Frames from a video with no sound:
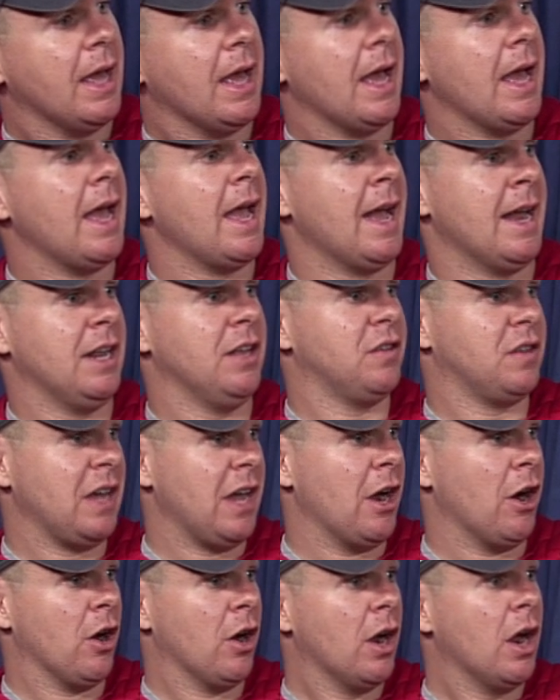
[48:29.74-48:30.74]
I think a lot of
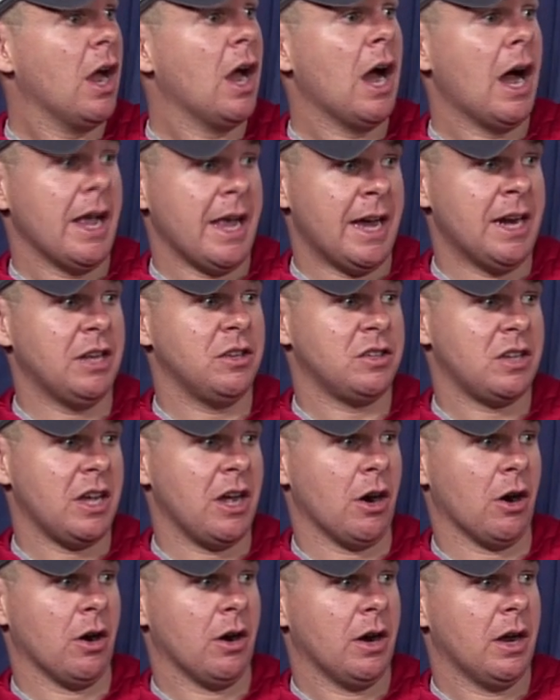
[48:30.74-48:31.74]
people did. And he's
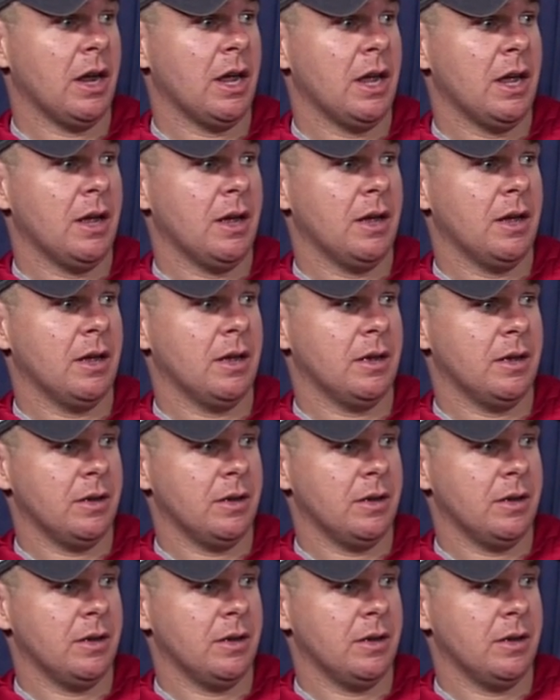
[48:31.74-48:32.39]
here. And it was put up